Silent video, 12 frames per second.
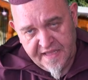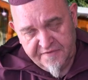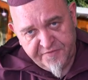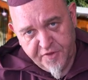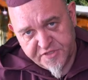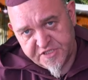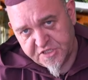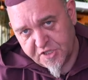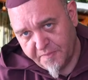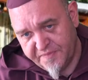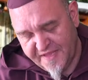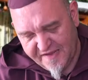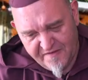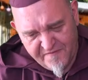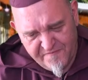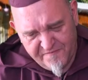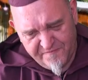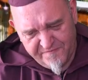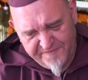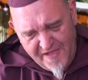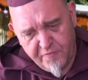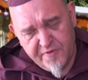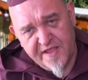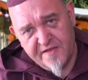If not something
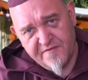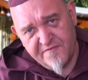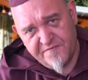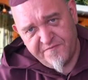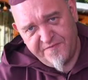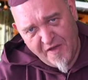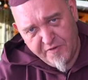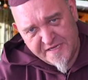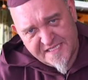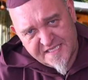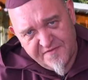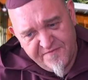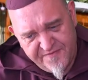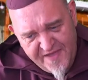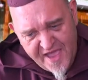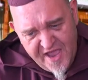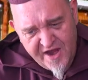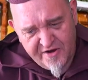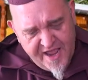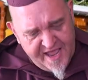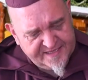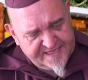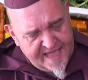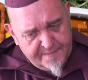very, very severe
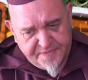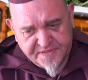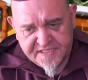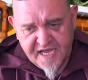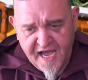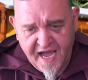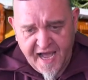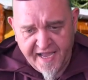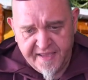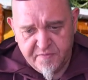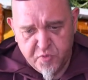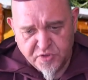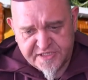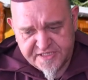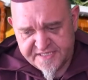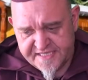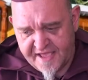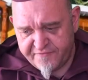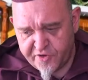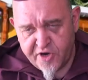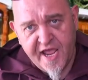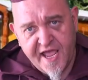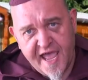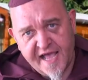had happened, I would
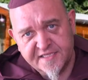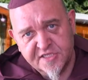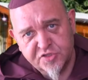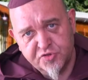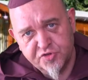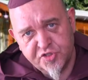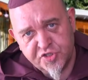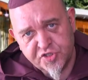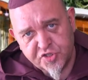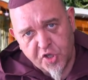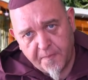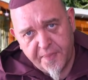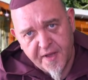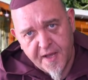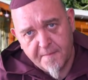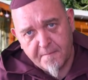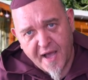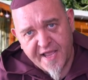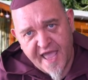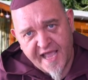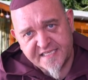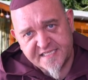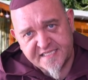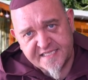never have to stop my
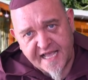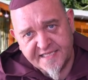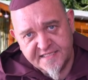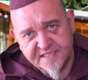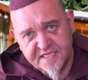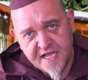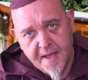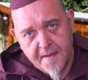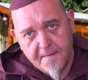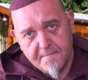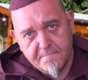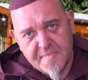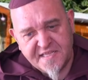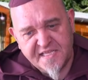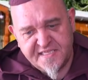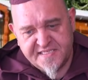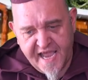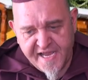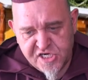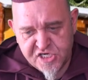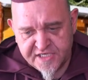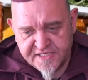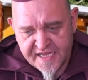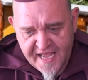extended
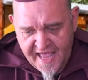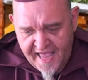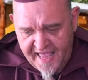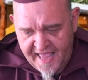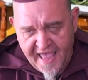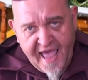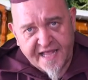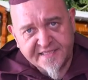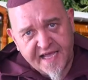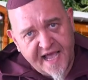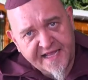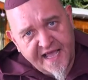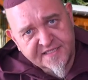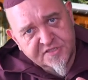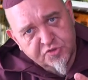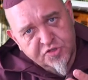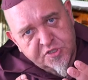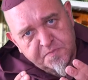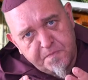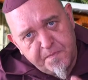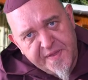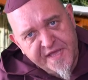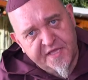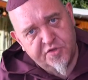meditation and to
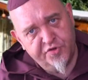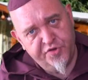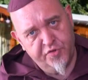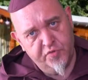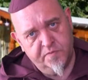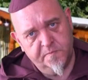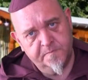speak to you.